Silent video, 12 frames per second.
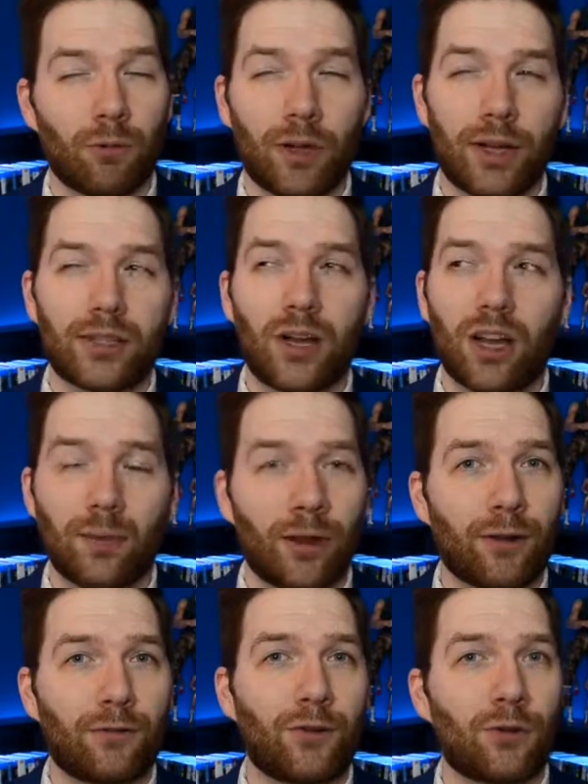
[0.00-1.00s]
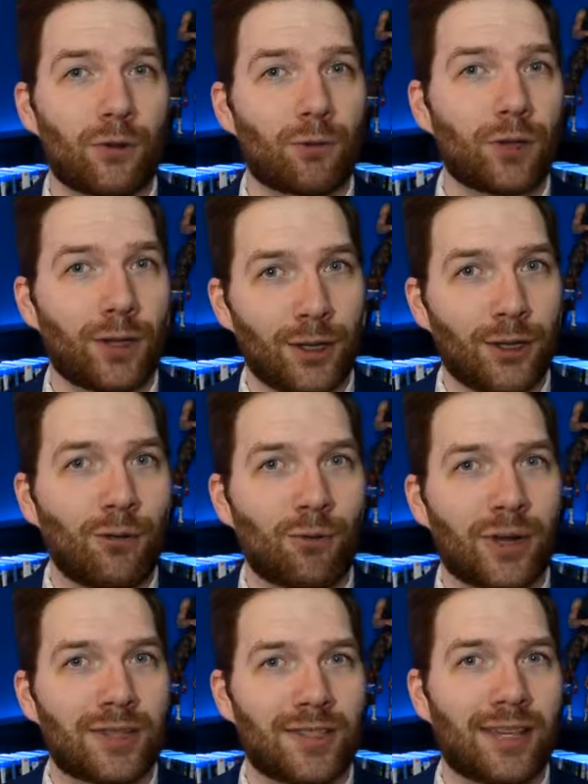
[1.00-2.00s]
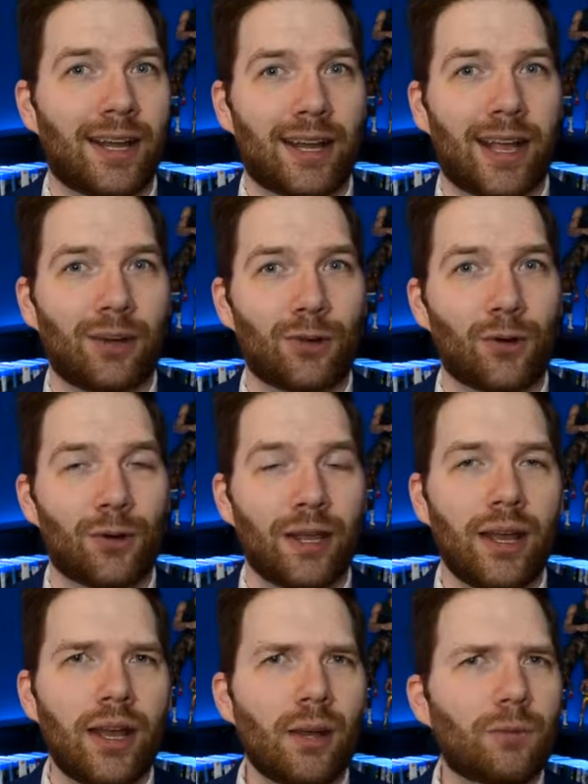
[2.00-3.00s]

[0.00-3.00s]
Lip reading: We're going to talk about a few of the really good ones in that category,